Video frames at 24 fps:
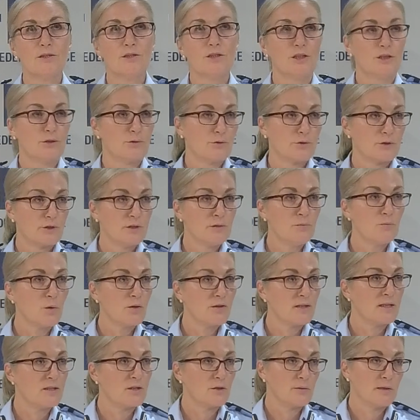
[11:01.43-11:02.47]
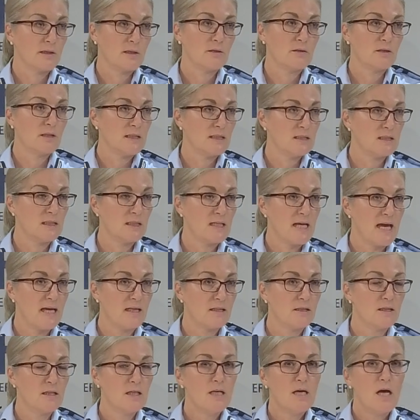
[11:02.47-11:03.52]
your children what they're doing on the
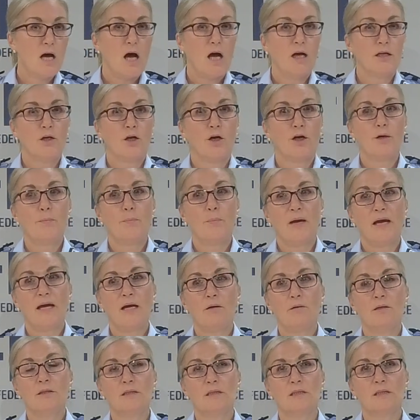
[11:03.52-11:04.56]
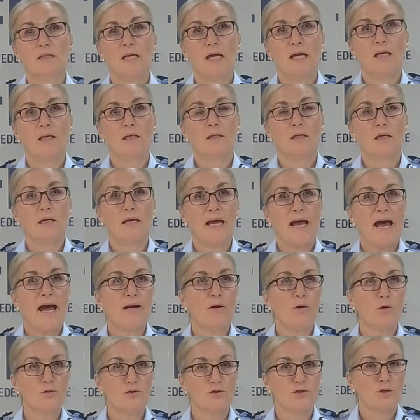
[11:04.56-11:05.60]
internet. You know, parents need,
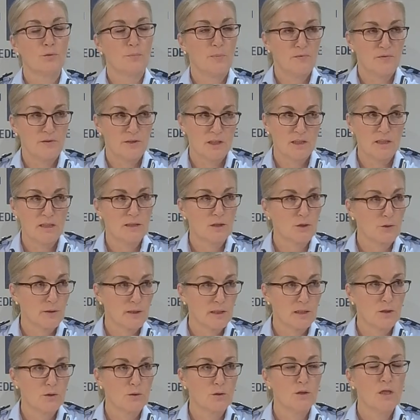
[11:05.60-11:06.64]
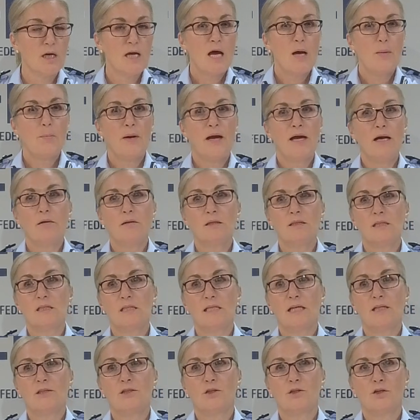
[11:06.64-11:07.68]
adult supervision is critical. Parents
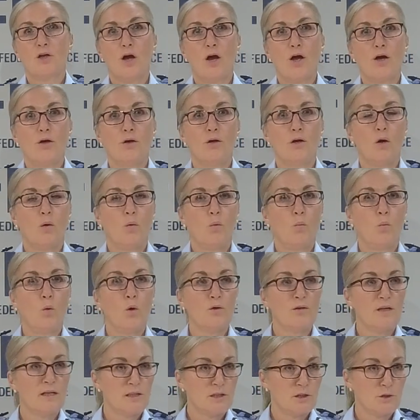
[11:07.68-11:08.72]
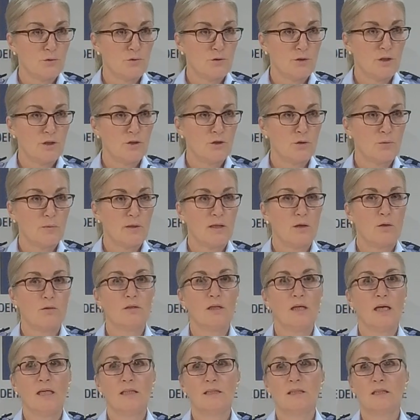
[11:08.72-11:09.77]
need to know what their children are doing on
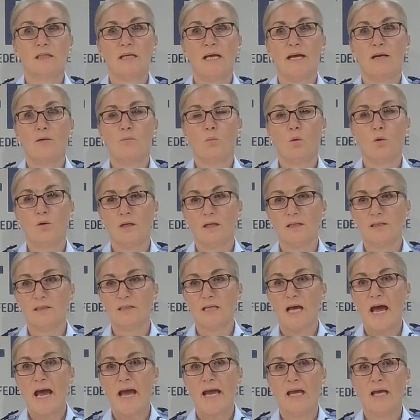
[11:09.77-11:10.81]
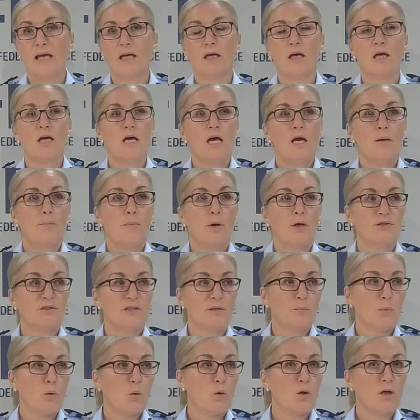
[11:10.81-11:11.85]
the internet, what they're saying, most
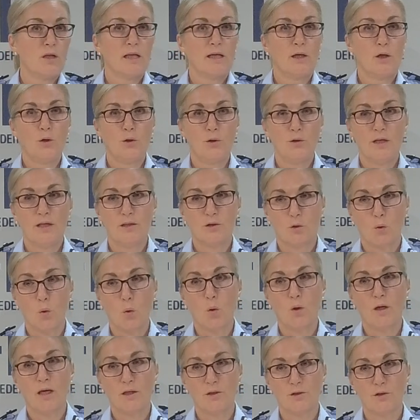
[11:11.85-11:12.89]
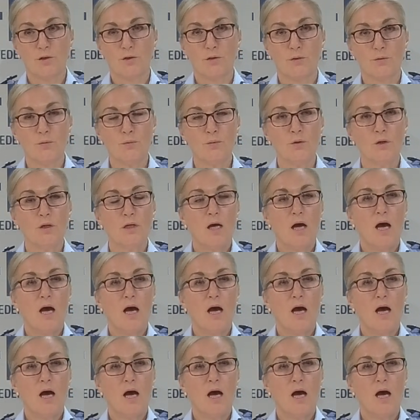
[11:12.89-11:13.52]
importantly, who they're talking to